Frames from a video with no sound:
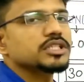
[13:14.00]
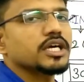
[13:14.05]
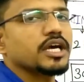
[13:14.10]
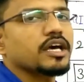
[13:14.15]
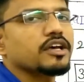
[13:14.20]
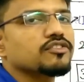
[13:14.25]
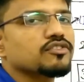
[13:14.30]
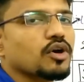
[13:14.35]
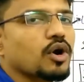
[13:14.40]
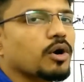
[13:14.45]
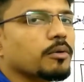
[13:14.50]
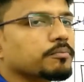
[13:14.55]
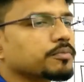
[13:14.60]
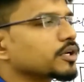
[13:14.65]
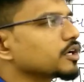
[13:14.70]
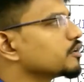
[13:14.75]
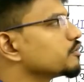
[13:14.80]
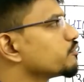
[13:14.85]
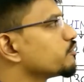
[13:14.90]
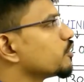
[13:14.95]
has
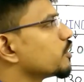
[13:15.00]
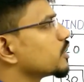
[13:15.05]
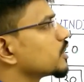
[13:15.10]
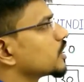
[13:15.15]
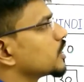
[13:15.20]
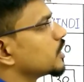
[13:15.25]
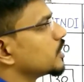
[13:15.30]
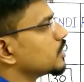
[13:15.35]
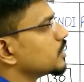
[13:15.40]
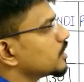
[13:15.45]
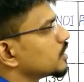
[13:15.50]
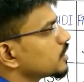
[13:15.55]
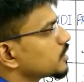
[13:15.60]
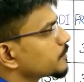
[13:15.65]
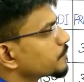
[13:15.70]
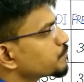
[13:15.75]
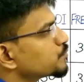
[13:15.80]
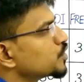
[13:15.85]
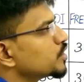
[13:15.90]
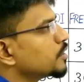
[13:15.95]
opted for
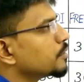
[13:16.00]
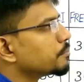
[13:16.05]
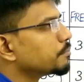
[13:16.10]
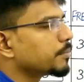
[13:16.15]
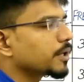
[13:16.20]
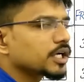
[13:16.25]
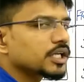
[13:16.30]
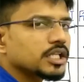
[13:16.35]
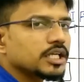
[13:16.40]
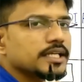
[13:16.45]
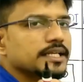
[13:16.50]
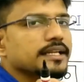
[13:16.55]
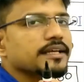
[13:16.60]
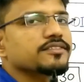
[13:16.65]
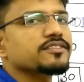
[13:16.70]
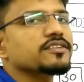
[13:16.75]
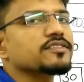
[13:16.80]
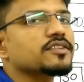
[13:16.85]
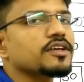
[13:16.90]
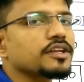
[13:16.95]
Hindi. But the
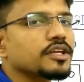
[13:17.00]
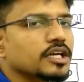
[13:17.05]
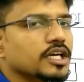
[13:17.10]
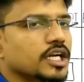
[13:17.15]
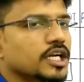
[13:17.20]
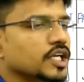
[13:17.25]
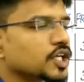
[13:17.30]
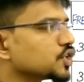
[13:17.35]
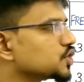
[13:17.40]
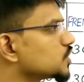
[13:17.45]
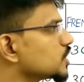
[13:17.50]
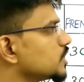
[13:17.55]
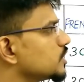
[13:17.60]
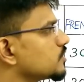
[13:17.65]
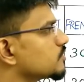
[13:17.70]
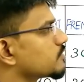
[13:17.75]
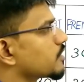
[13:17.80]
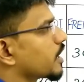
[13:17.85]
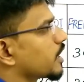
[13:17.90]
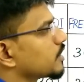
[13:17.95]
necessary condition
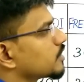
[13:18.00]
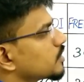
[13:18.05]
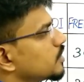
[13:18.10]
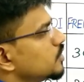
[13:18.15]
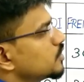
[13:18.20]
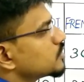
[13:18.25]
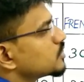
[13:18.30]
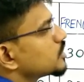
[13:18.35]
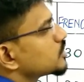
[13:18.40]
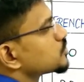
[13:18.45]
is that the